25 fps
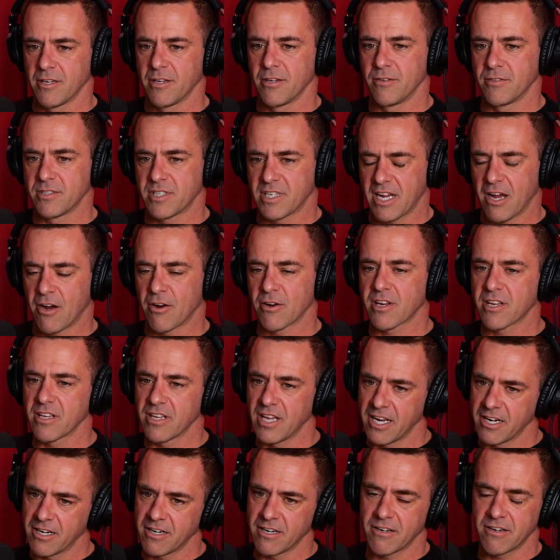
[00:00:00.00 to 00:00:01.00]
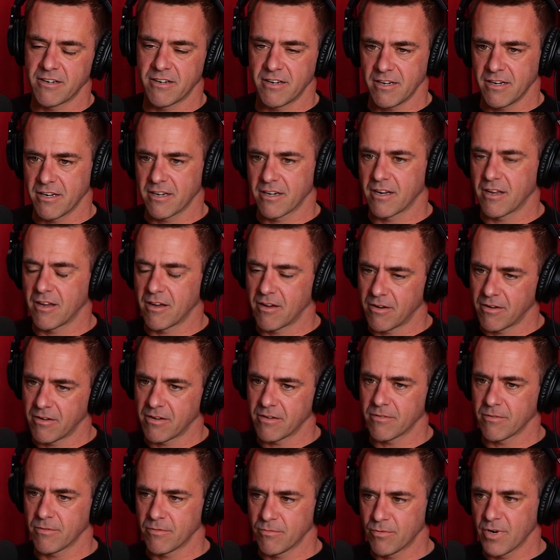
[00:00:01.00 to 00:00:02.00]
use calculated, you
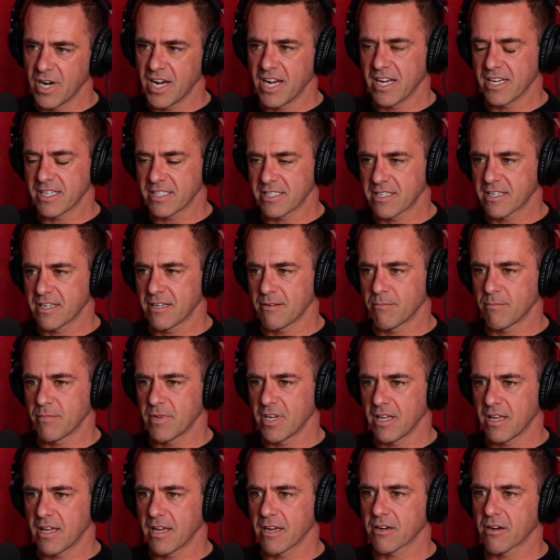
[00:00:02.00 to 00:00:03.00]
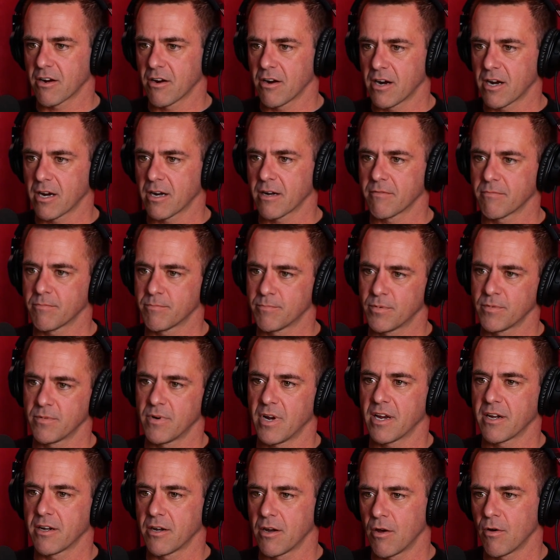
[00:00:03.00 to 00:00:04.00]
know, risk, and be like, all right,
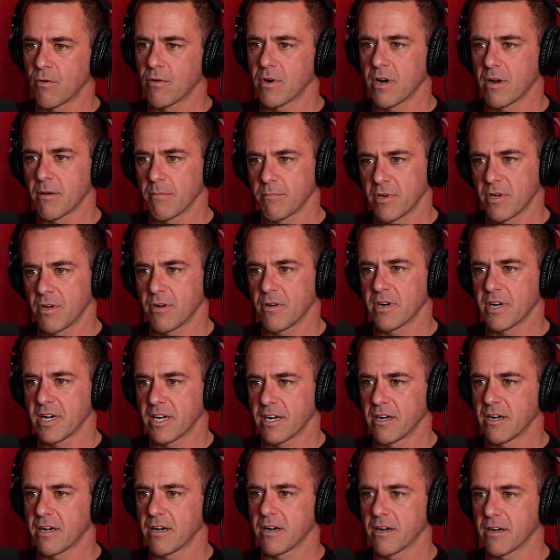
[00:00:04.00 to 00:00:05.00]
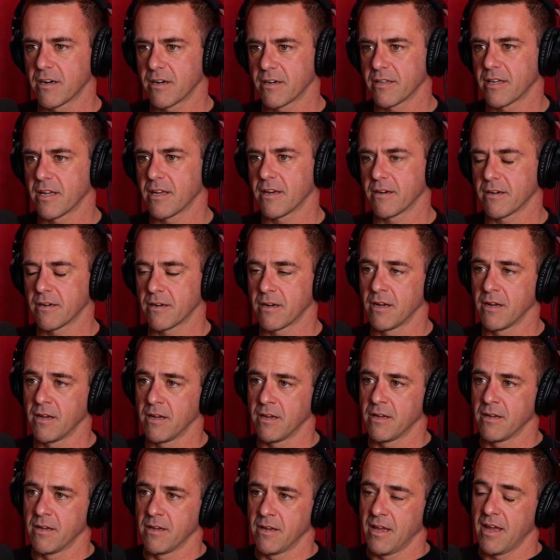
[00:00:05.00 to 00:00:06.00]
I know what I'm doing here. And then
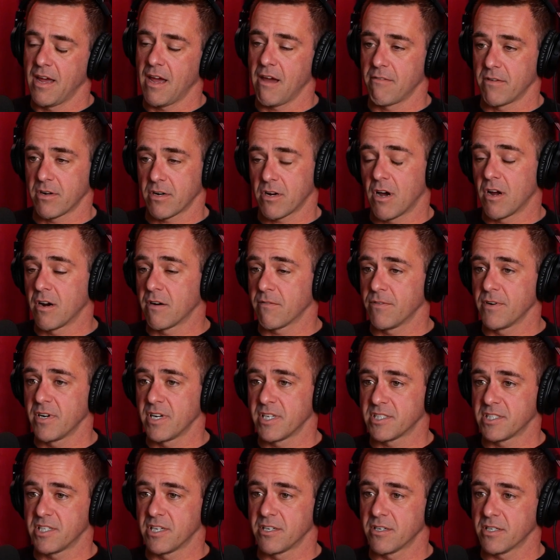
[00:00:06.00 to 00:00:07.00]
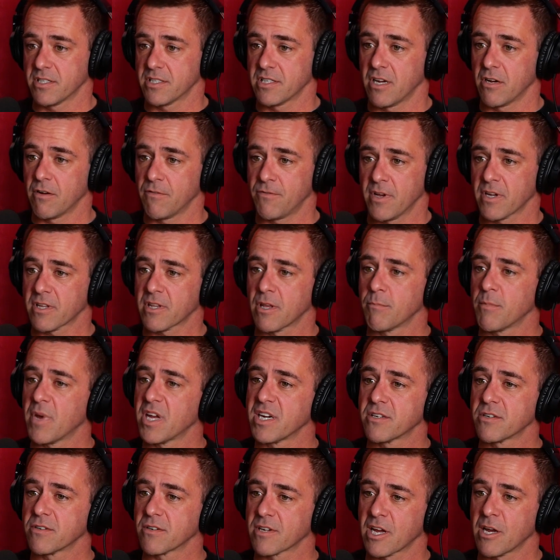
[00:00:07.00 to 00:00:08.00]
having confidence in yourself. Like the
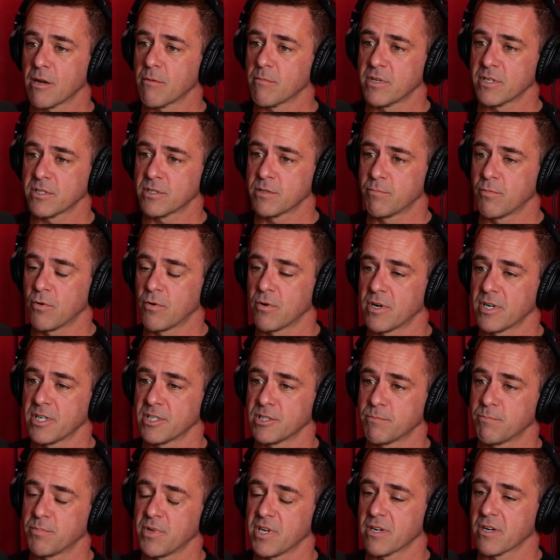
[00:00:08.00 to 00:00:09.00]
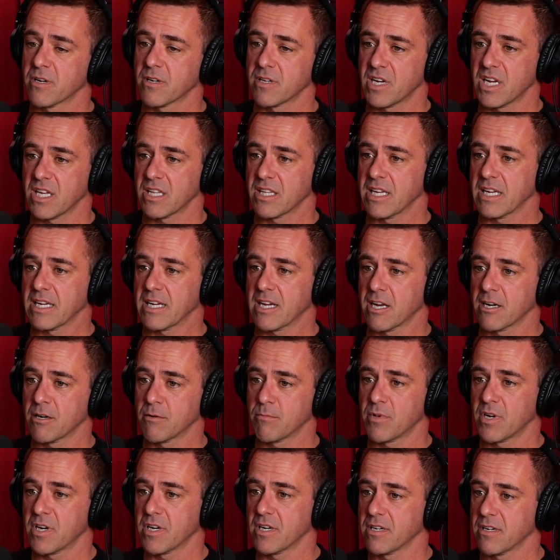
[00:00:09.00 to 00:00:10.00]
mental game of the sport is bigger than I think
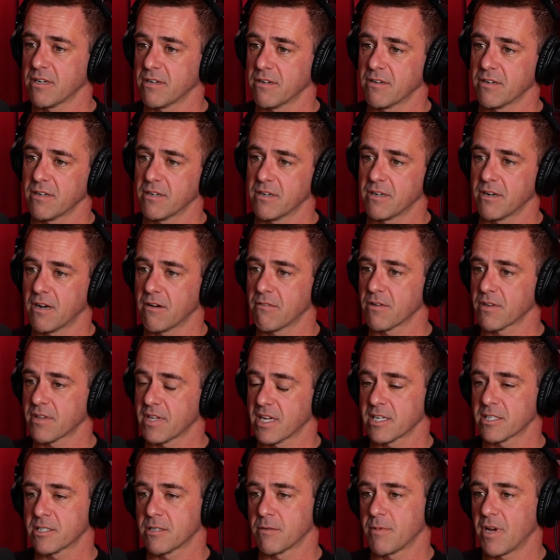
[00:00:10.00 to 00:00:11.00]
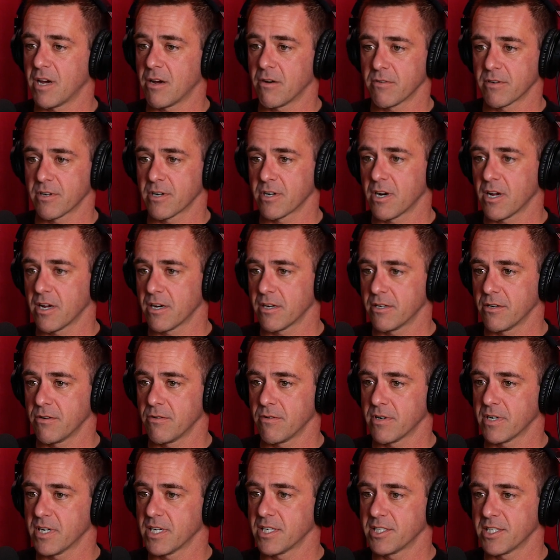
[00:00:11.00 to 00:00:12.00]
anybody ever thinks about when you're not
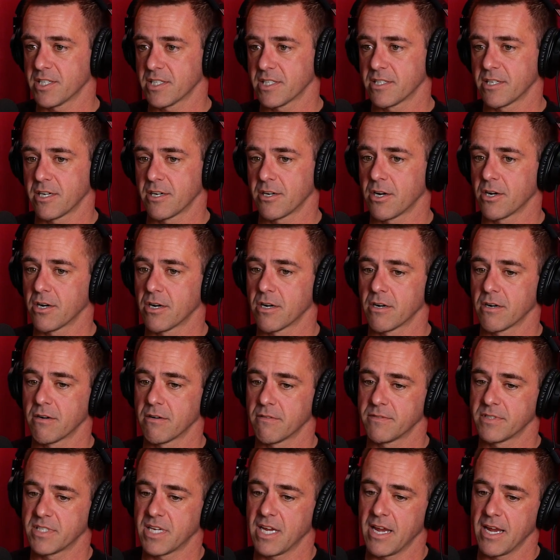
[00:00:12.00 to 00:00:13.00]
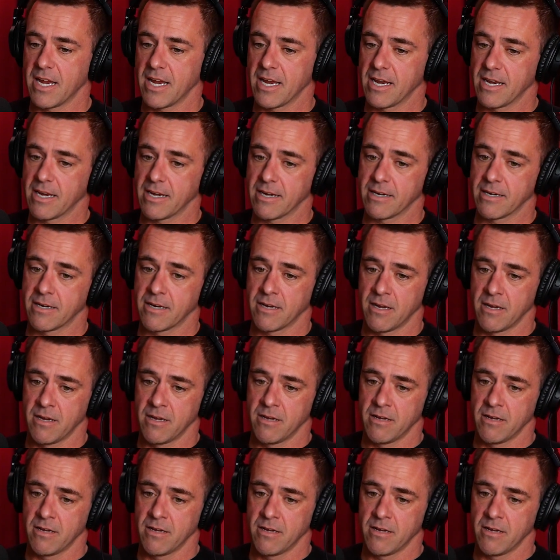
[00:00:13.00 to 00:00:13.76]
doing it. Just the nerves and,